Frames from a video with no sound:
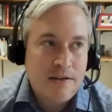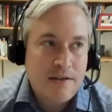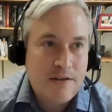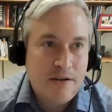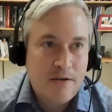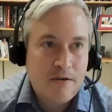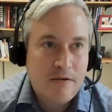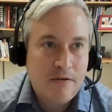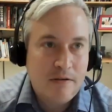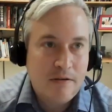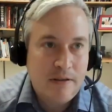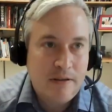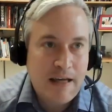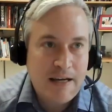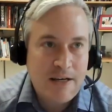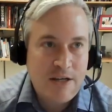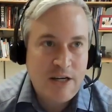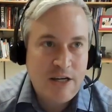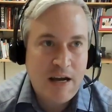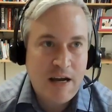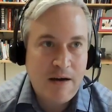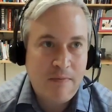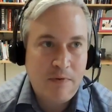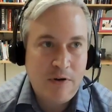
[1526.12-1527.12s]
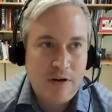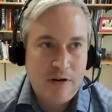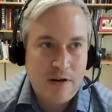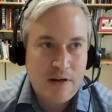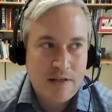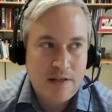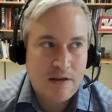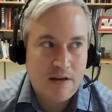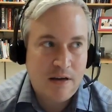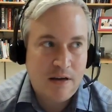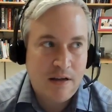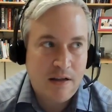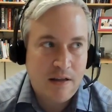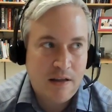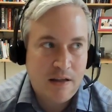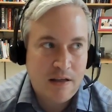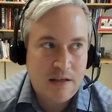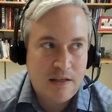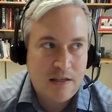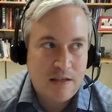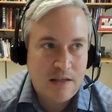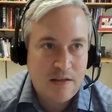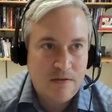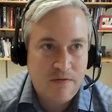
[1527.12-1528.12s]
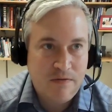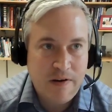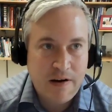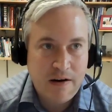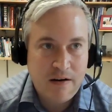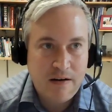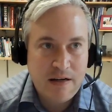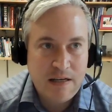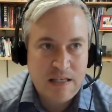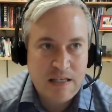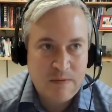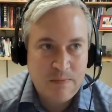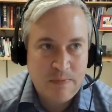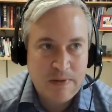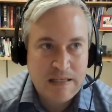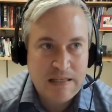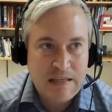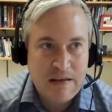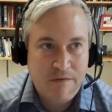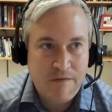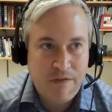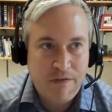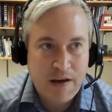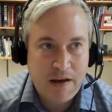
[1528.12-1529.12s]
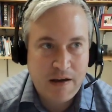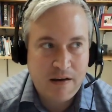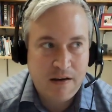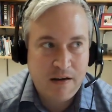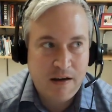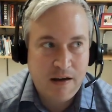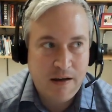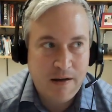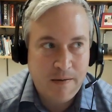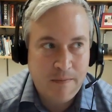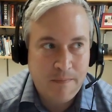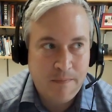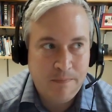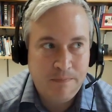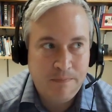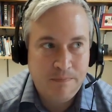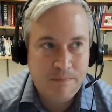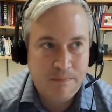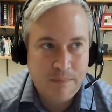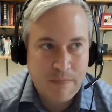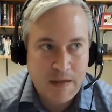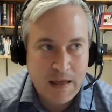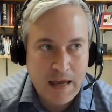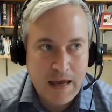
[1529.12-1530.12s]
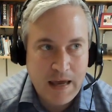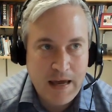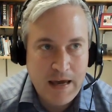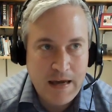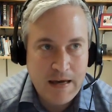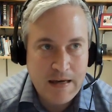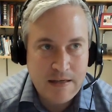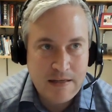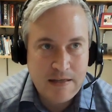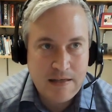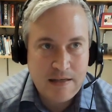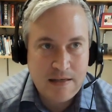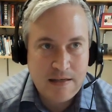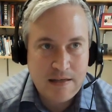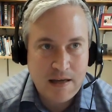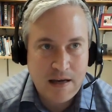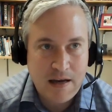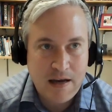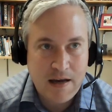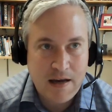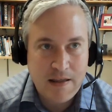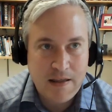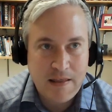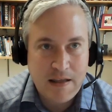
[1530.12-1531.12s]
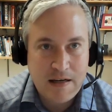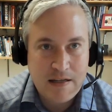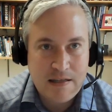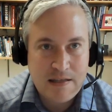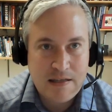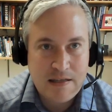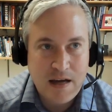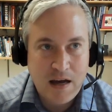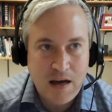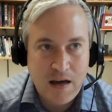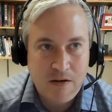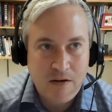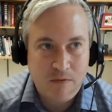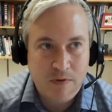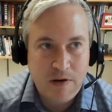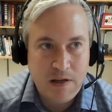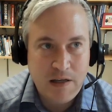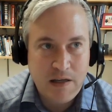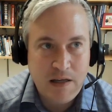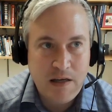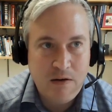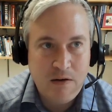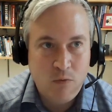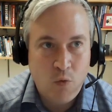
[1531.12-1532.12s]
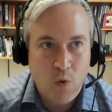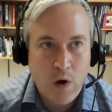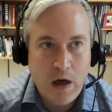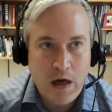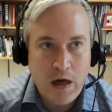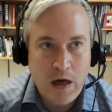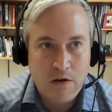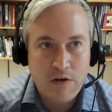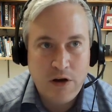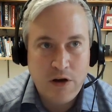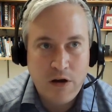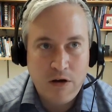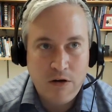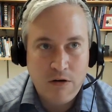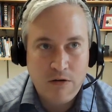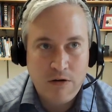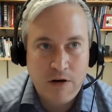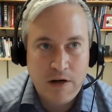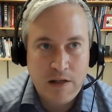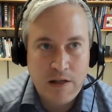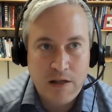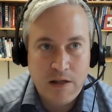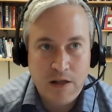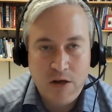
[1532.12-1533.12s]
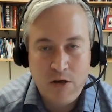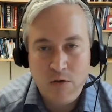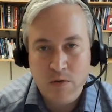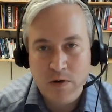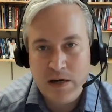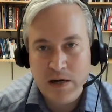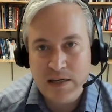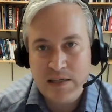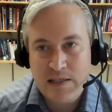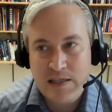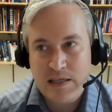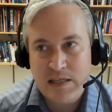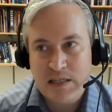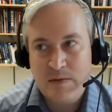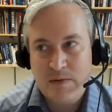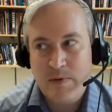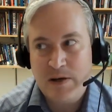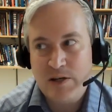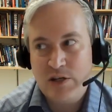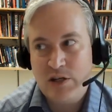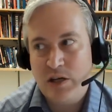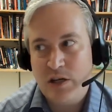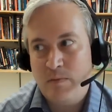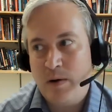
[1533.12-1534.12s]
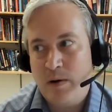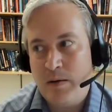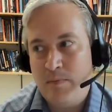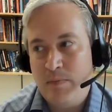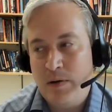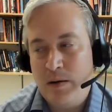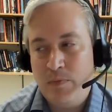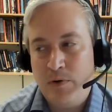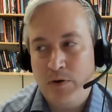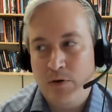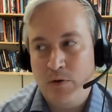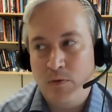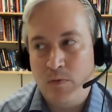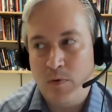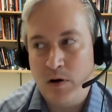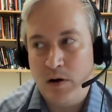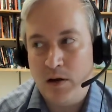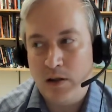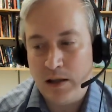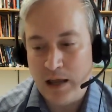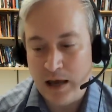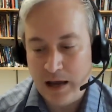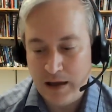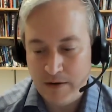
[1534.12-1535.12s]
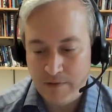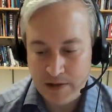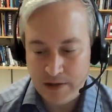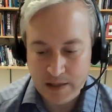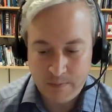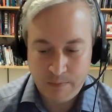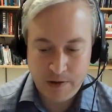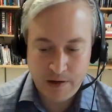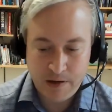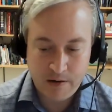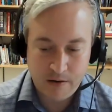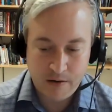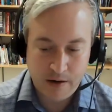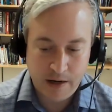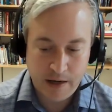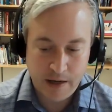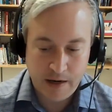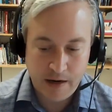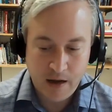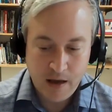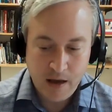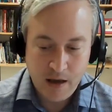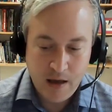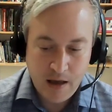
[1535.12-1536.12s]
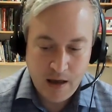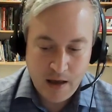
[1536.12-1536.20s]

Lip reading: so that chapter is on this very specific case that it's not really well known in the US, especially by people who weren't alive at the period.